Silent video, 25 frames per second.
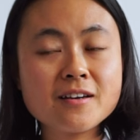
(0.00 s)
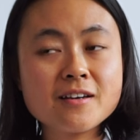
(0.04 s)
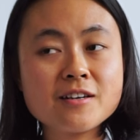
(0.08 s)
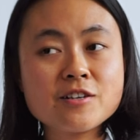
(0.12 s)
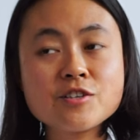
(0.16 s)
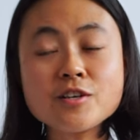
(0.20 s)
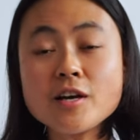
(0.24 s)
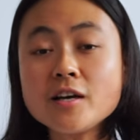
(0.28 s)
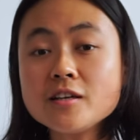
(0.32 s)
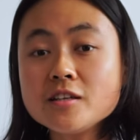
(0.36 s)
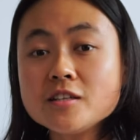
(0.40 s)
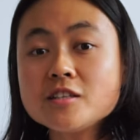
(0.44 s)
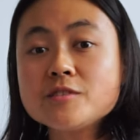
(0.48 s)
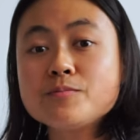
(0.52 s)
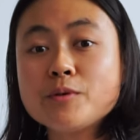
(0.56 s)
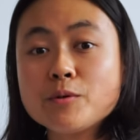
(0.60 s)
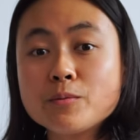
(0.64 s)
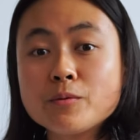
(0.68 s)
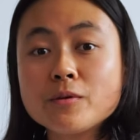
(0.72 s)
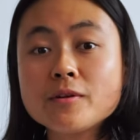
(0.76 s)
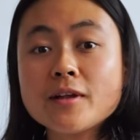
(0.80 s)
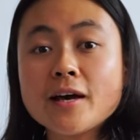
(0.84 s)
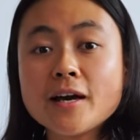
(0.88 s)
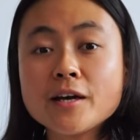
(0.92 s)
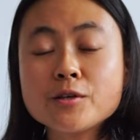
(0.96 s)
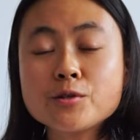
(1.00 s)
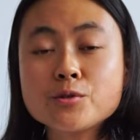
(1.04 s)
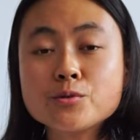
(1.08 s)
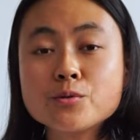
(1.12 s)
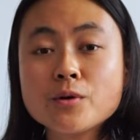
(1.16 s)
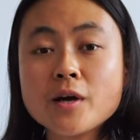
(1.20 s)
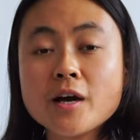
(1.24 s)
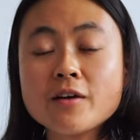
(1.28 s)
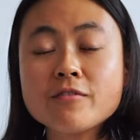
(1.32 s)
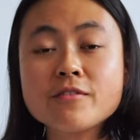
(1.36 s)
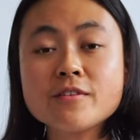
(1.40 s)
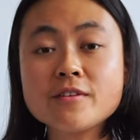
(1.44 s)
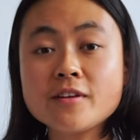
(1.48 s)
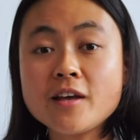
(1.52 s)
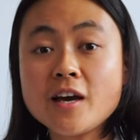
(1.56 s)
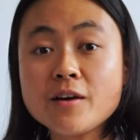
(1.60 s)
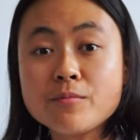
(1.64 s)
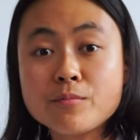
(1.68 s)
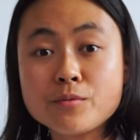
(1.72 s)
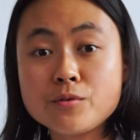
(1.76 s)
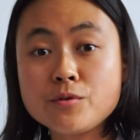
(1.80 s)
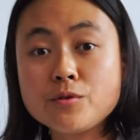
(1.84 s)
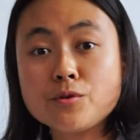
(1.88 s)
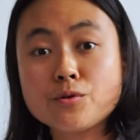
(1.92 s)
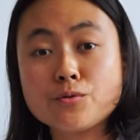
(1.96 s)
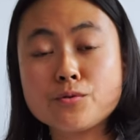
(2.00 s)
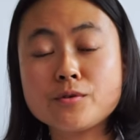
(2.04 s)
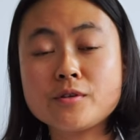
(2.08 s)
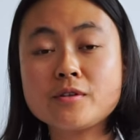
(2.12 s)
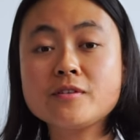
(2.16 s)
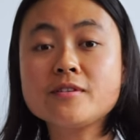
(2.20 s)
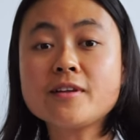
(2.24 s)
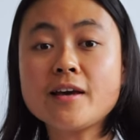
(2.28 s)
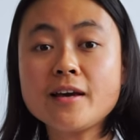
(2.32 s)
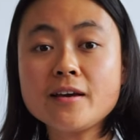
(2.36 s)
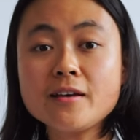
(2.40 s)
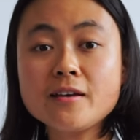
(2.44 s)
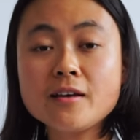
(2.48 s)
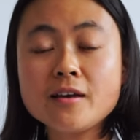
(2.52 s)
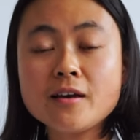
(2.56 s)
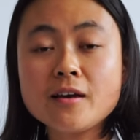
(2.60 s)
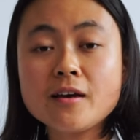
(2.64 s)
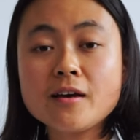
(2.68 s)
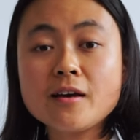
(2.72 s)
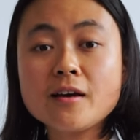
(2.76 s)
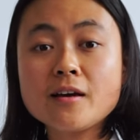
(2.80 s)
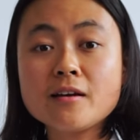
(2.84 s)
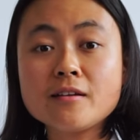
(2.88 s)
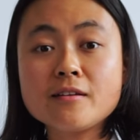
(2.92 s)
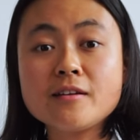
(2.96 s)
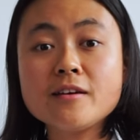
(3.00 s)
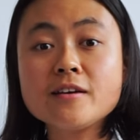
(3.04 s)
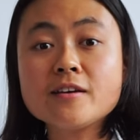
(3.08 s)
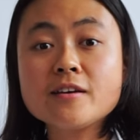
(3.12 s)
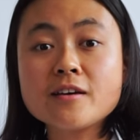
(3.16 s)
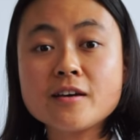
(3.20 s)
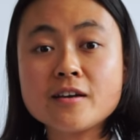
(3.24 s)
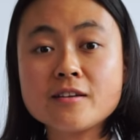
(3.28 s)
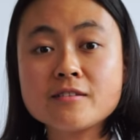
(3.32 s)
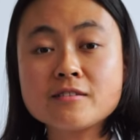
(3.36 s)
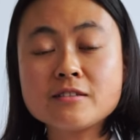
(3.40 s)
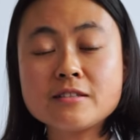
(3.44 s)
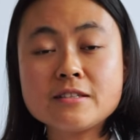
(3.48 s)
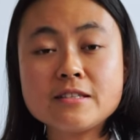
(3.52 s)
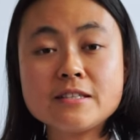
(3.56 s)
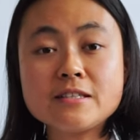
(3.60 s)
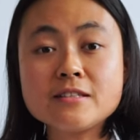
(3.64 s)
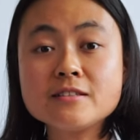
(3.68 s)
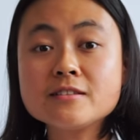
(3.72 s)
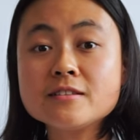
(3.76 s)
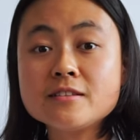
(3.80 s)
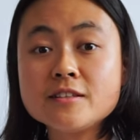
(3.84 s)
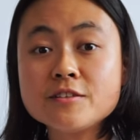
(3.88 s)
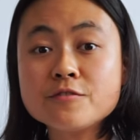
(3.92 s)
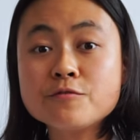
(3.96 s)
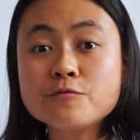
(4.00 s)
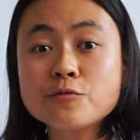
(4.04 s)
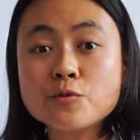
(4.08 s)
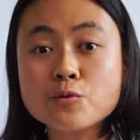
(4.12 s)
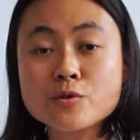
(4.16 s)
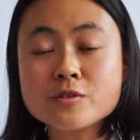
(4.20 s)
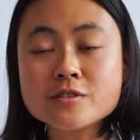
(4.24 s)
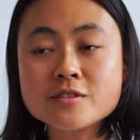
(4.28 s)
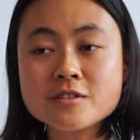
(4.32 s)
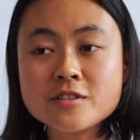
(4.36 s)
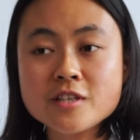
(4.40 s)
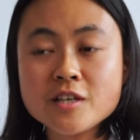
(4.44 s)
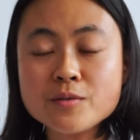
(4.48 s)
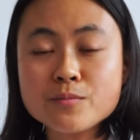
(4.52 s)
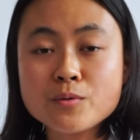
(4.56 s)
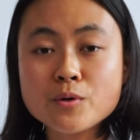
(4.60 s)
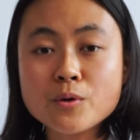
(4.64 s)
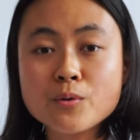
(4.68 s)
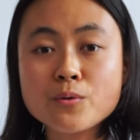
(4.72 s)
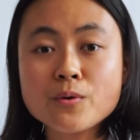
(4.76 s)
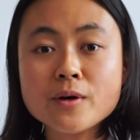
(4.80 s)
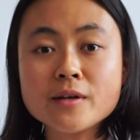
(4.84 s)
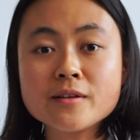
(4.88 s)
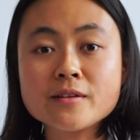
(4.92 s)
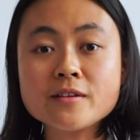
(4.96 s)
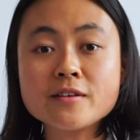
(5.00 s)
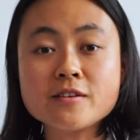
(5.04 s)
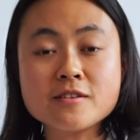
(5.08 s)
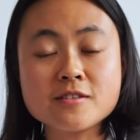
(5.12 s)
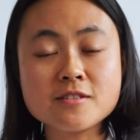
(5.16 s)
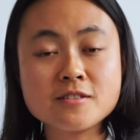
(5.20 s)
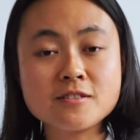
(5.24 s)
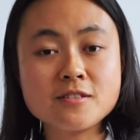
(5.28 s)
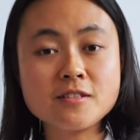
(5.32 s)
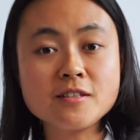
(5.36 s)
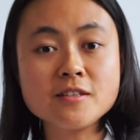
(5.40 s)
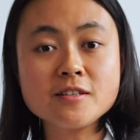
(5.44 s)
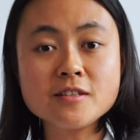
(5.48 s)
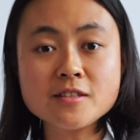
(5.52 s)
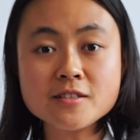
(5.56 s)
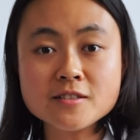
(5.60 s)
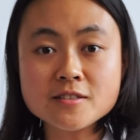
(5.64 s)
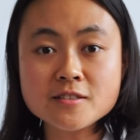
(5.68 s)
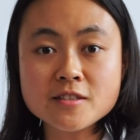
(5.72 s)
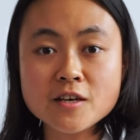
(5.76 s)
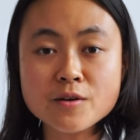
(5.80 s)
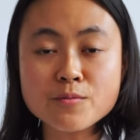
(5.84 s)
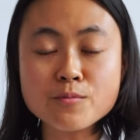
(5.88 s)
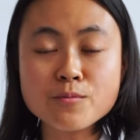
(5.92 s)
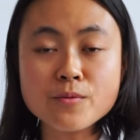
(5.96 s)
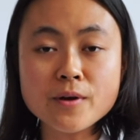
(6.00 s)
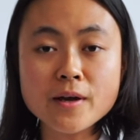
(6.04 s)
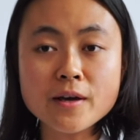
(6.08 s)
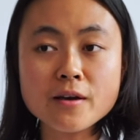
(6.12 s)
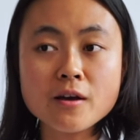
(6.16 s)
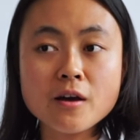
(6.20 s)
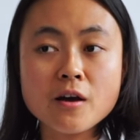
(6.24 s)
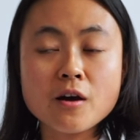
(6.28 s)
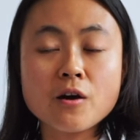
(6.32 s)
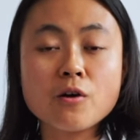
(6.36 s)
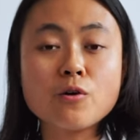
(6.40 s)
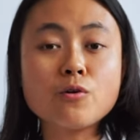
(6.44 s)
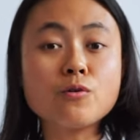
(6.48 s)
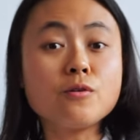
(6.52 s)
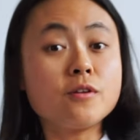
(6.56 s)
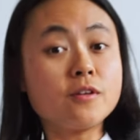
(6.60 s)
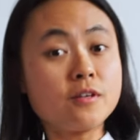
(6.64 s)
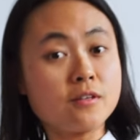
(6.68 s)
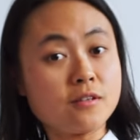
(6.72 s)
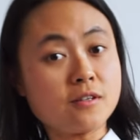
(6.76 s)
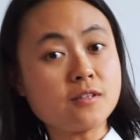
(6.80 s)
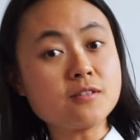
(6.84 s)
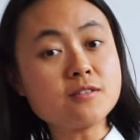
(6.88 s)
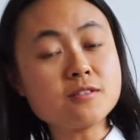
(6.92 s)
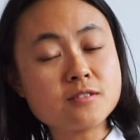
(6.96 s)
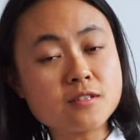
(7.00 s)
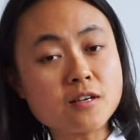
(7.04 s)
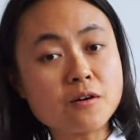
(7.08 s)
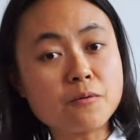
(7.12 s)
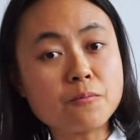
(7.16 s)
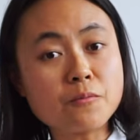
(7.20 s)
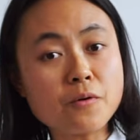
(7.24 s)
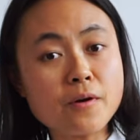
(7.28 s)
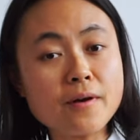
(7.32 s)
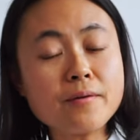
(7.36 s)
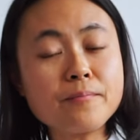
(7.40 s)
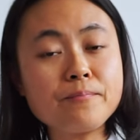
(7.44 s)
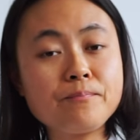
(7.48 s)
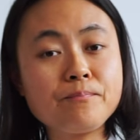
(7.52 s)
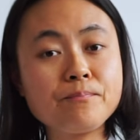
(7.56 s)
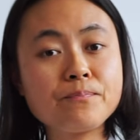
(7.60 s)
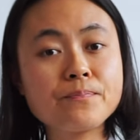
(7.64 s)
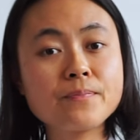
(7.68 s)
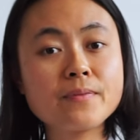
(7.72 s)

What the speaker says: Chinese people like to have a nap during the day, and they can easily fall asleep when they are sitting somewhere or leaning somewhere.